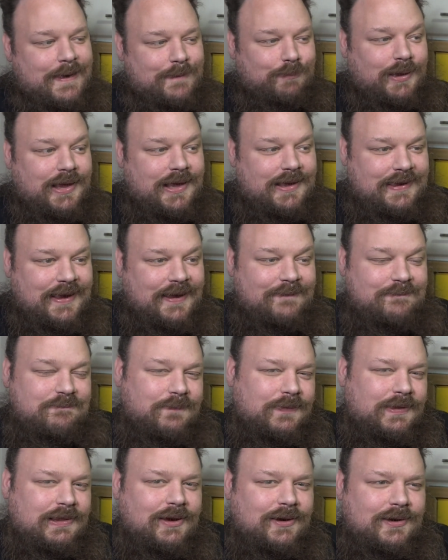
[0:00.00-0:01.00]
pleasing
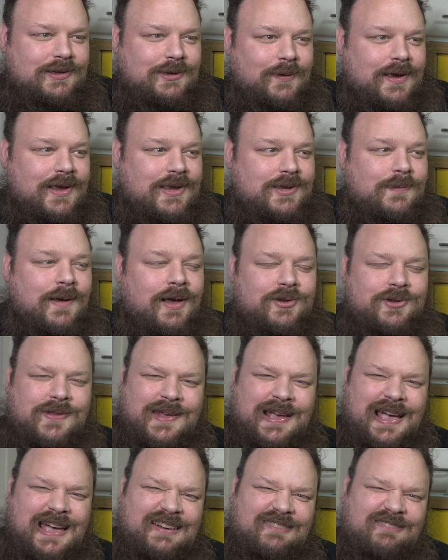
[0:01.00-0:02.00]
look to it as well, so they
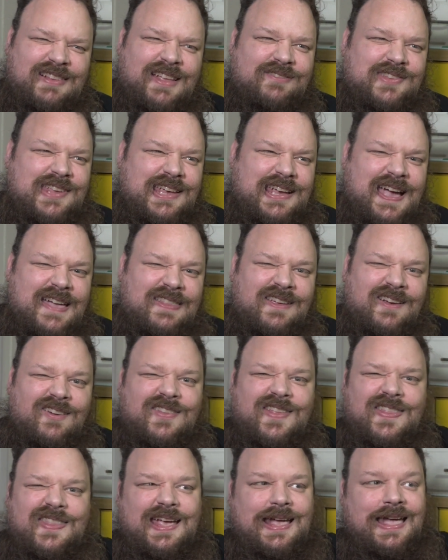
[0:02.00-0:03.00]
kind of live together and
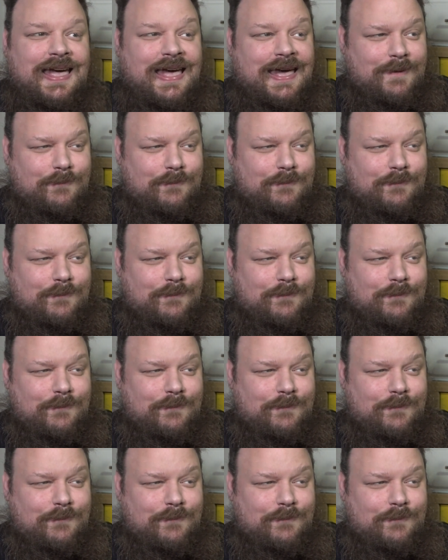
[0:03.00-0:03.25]
then they